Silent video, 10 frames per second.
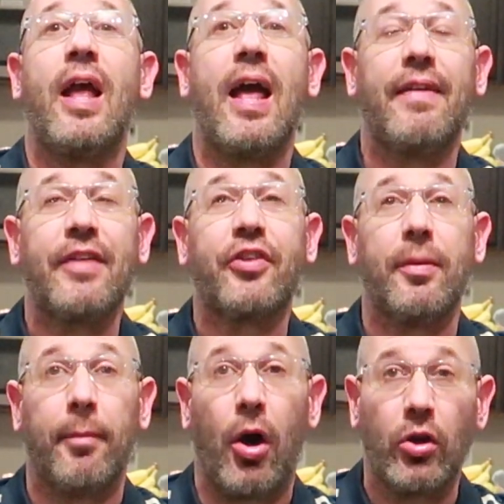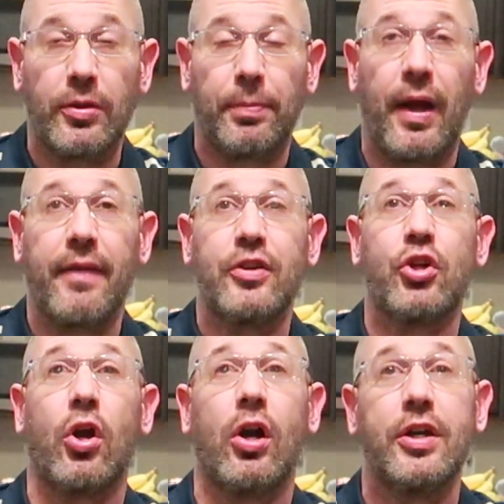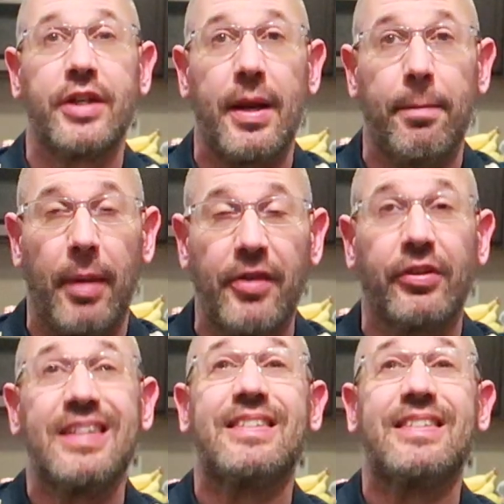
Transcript: and that's going to multiply the charge and basically